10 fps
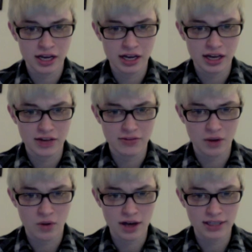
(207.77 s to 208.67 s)
if I
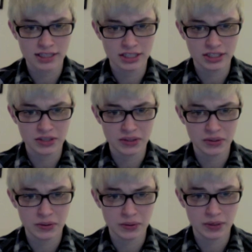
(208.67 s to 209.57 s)
want to
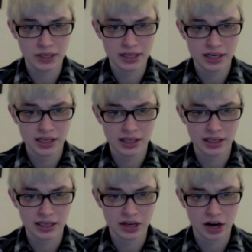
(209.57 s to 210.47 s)
do
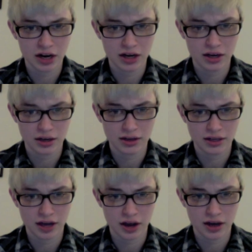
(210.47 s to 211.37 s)
like
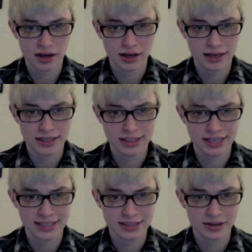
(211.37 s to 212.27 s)

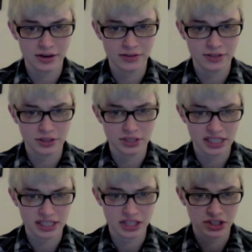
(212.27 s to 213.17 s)
injected artificial
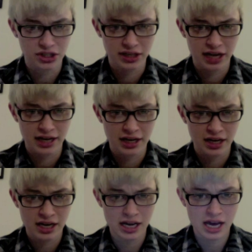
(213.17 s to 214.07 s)
testosterone yet.
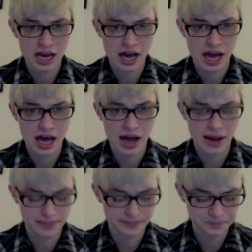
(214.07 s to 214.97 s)

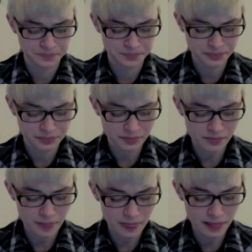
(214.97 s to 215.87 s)
Um,
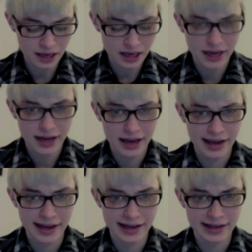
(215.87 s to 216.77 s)

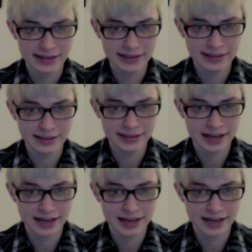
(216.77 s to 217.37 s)
and